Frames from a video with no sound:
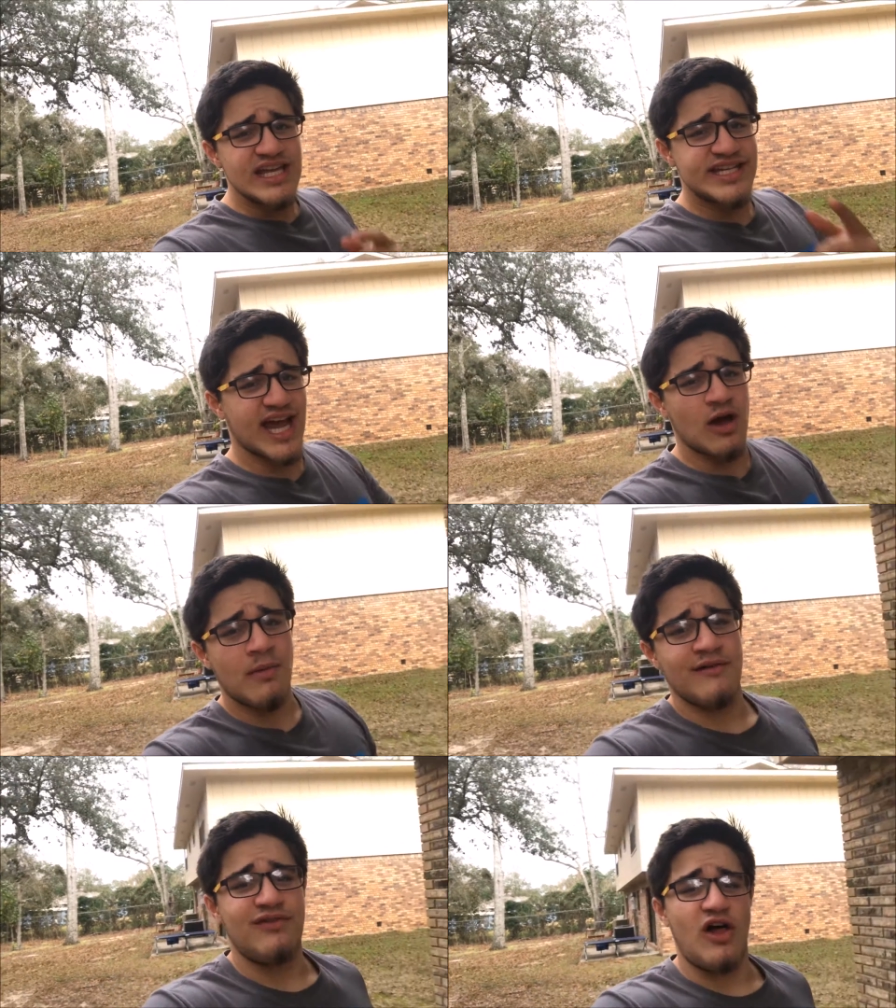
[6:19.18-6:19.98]
check
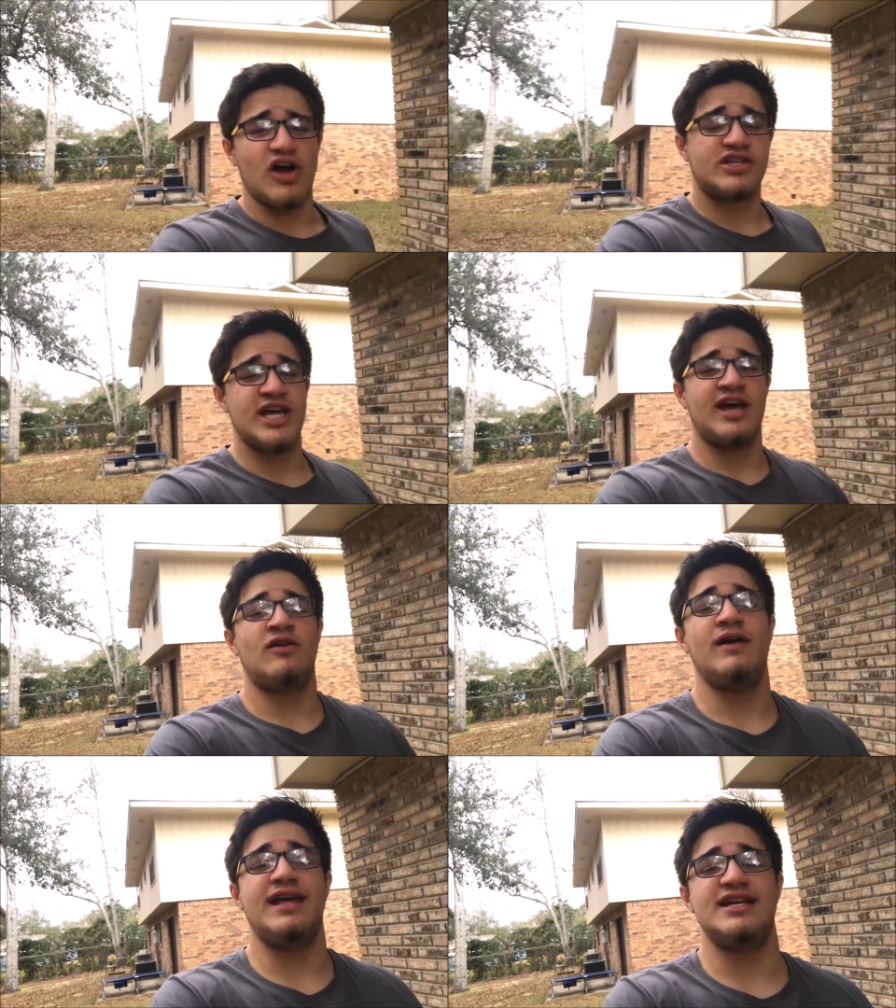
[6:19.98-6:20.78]
out my vlog
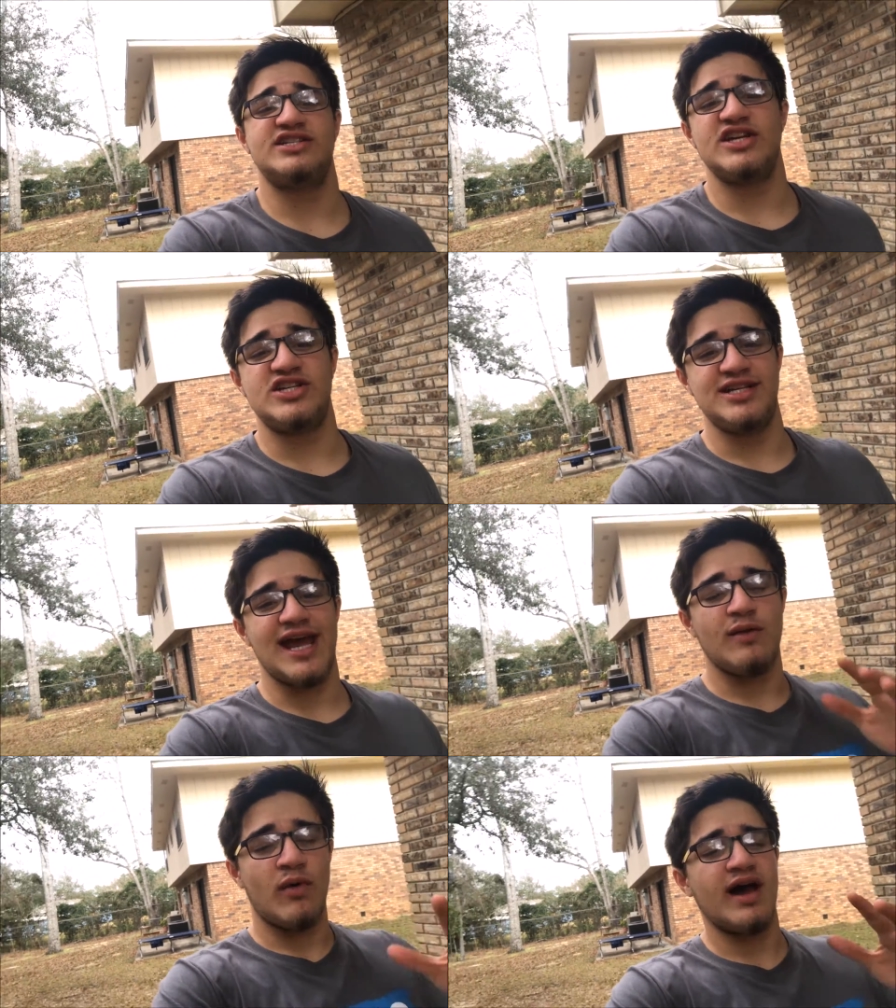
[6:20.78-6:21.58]
channel. It is the
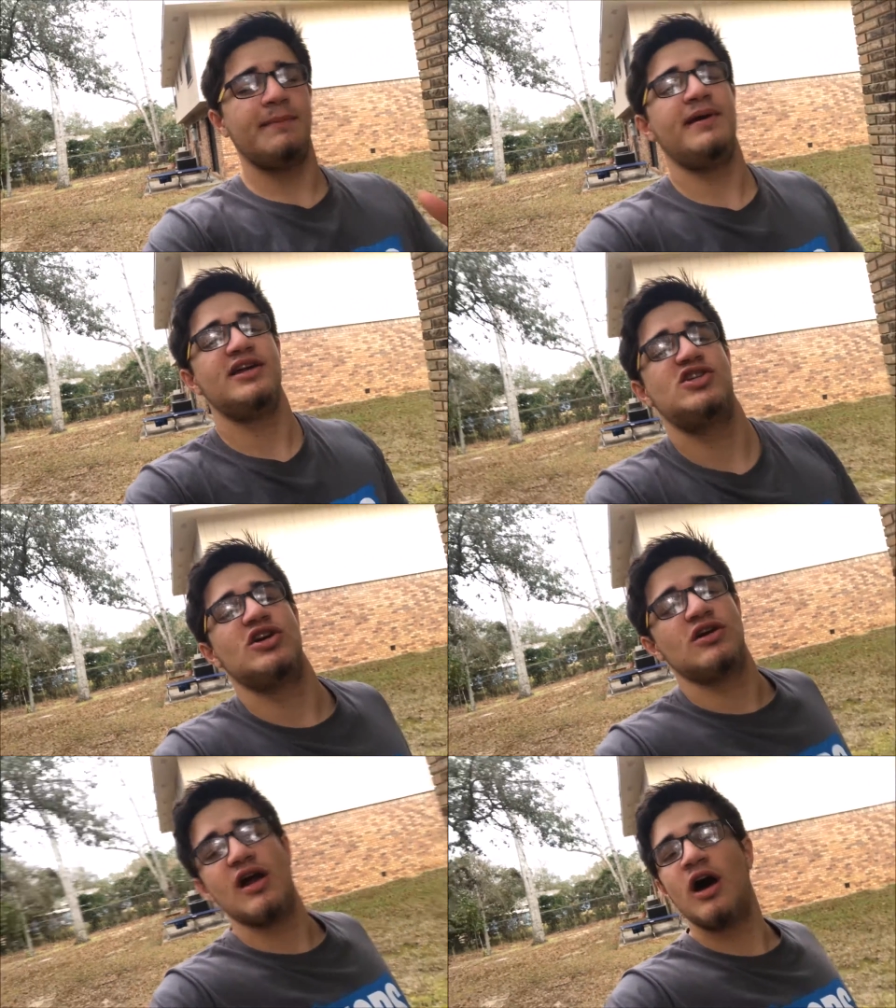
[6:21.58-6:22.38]
J Y
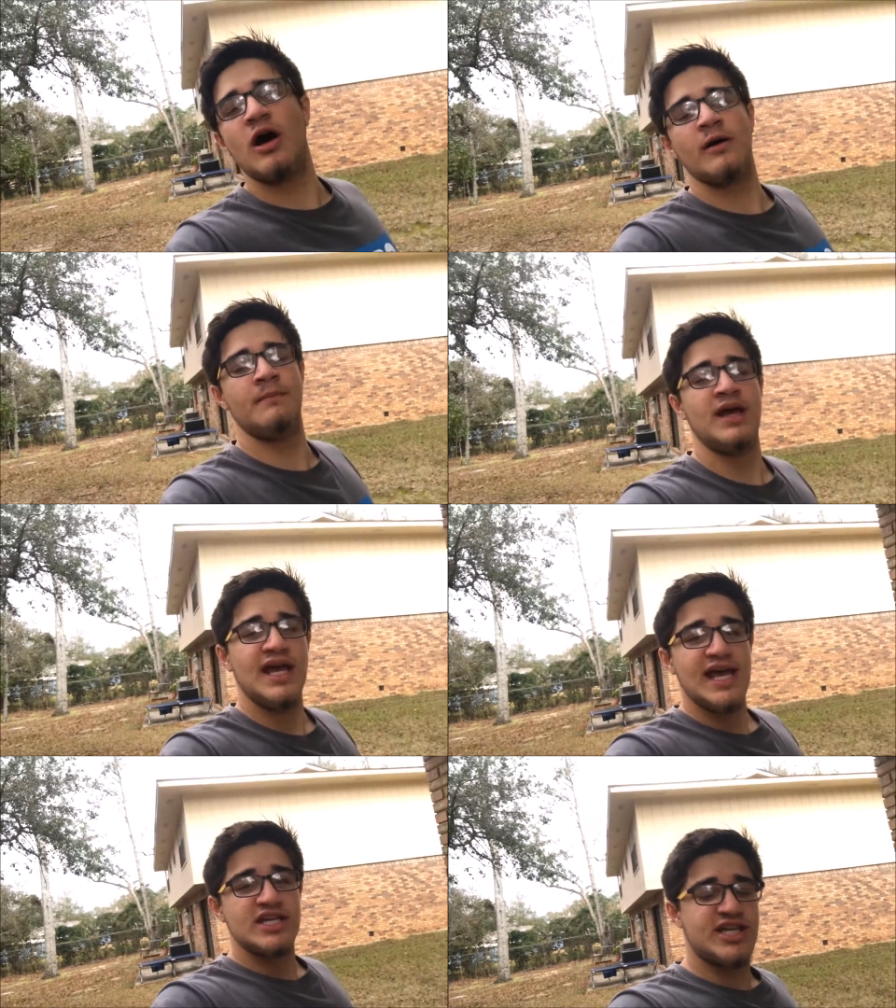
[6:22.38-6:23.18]
Pitcher. Um,
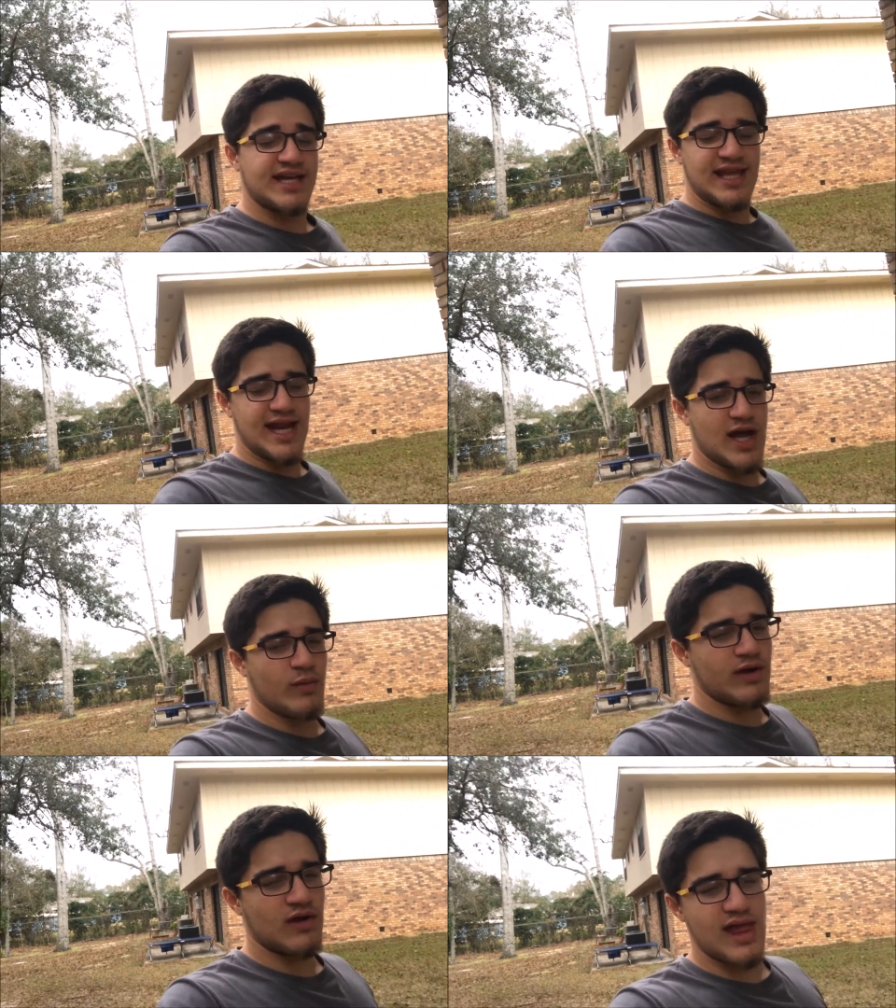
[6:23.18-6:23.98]
check that
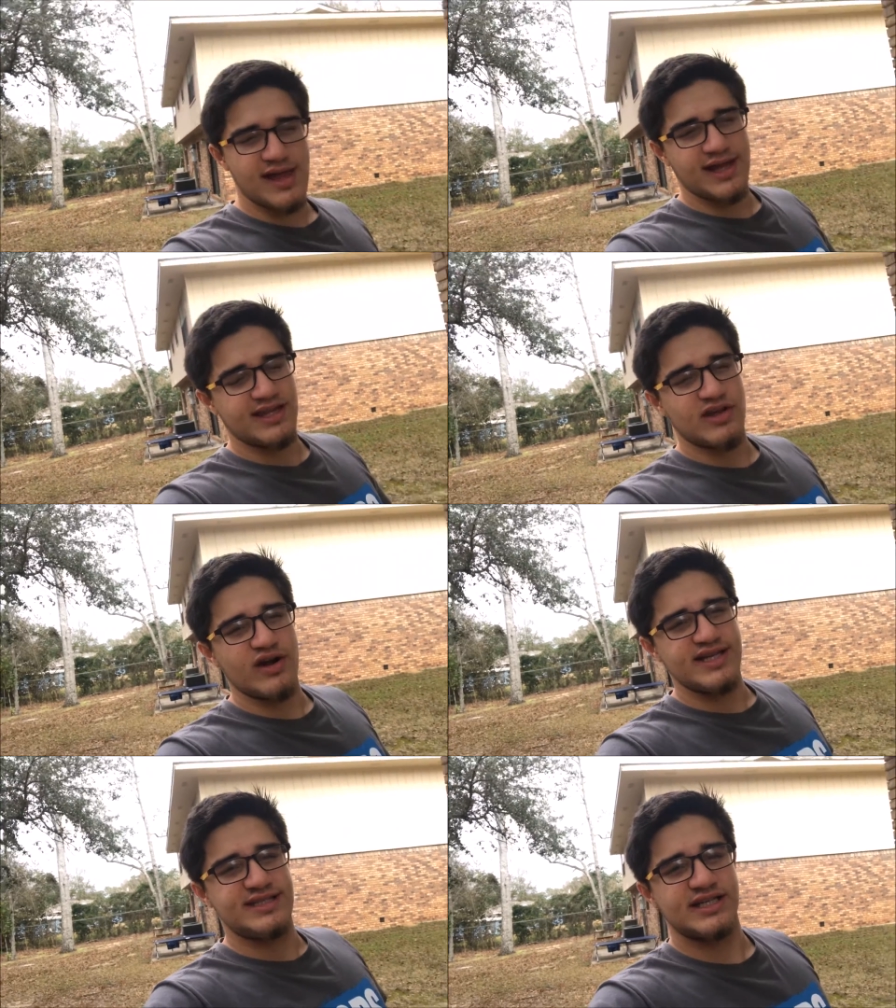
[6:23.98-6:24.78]
out. We are at like
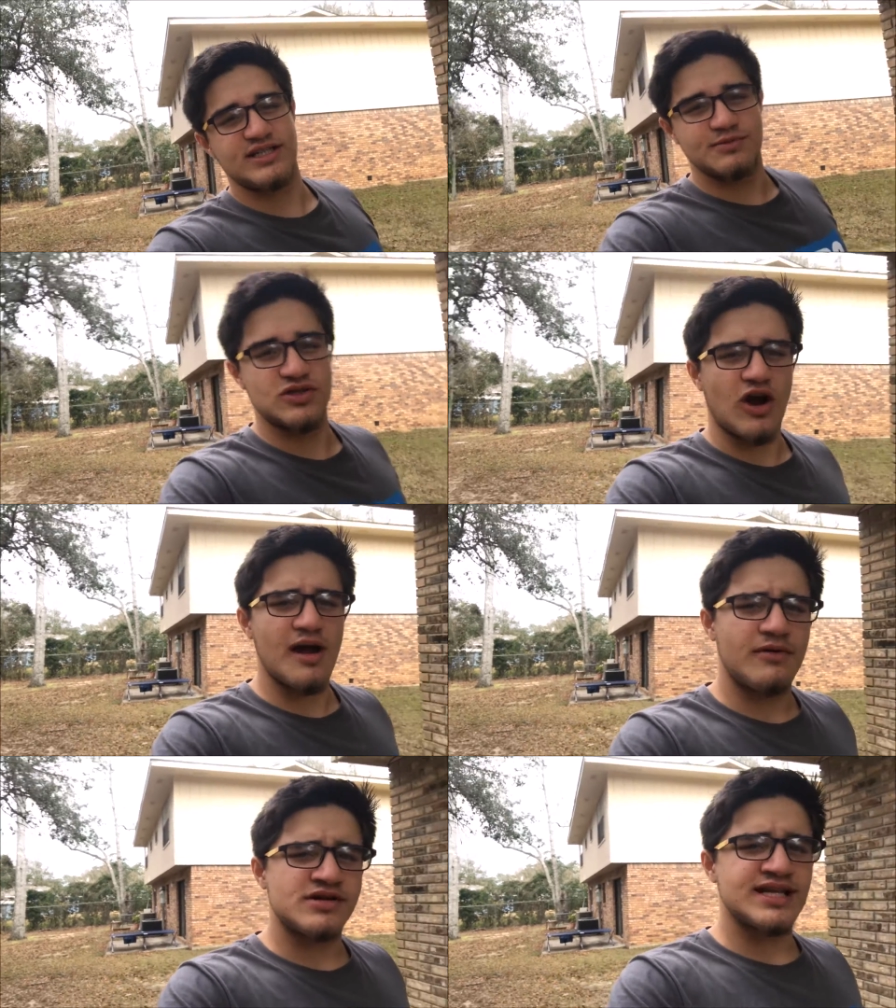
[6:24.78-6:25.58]
thirty-six
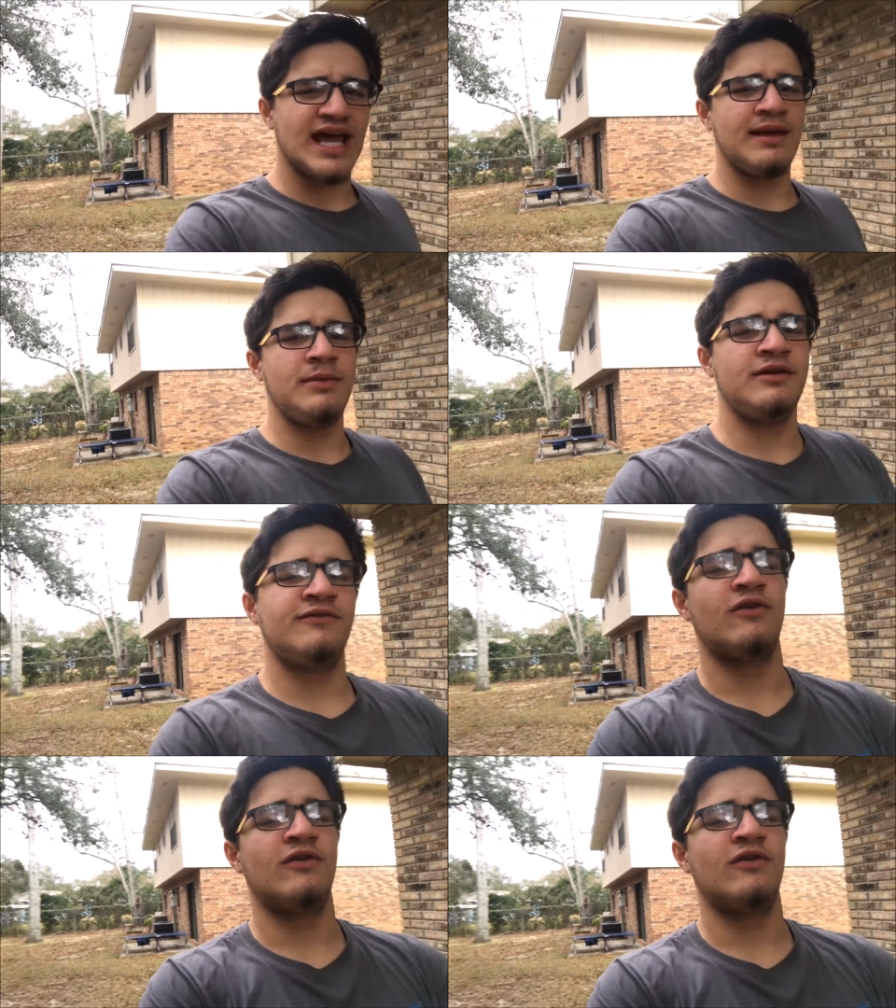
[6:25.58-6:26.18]
subscribers, aiming